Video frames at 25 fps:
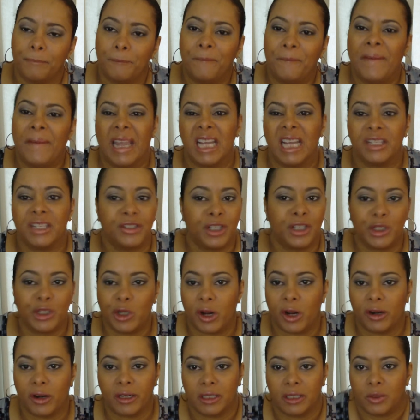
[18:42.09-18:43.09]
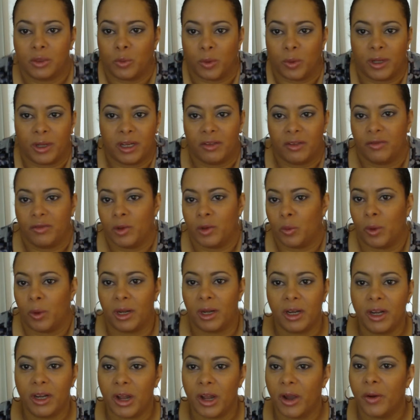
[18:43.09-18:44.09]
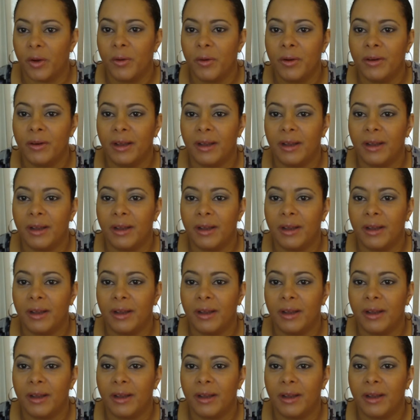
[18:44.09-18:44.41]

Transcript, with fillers: It's the darkest one if you want to know.